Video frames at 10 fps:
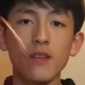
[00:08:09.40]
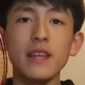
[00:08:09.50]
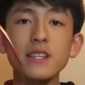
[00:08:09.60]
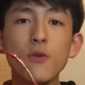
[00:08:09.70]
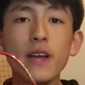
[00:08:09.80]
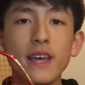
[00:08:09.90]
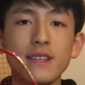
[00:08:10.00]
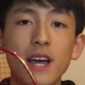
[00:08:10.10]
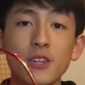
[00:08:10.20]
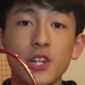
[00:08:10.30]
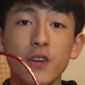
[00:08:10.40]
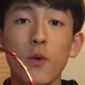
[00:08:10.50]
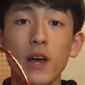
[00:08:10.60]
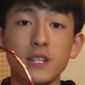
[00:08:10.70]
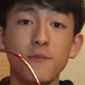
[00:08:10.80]
This racket is actually
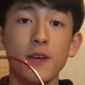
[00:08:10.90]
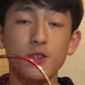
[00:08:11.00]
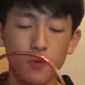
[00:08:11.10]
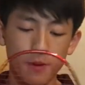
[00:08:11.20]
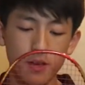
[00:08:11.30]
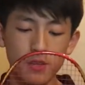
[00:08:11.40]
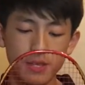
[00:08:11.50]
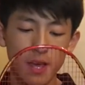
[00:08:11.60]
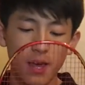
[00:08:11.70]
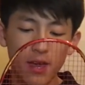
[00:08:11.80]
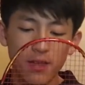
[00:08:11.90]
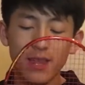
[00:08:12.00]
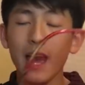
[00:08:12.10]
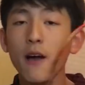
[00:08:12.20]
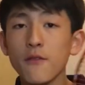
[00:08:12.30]
quite special because
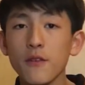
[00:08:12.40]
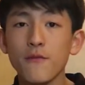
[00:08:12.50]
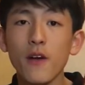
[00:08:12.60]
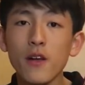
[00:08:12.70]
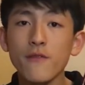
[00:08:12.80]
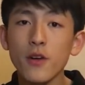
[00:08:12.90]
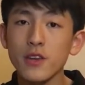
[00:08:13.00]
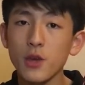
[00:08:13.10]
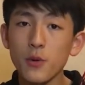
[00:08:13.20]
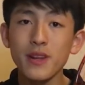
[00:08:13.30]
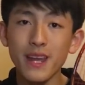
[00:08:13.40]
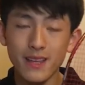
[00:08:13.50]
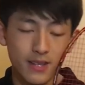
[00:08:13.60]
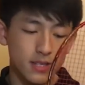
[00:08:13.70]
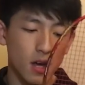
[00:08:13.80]
they have a very, very
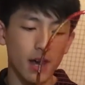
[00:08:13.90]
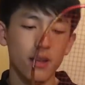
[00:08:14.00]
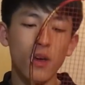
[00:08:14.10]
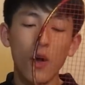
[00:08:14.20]
unique design.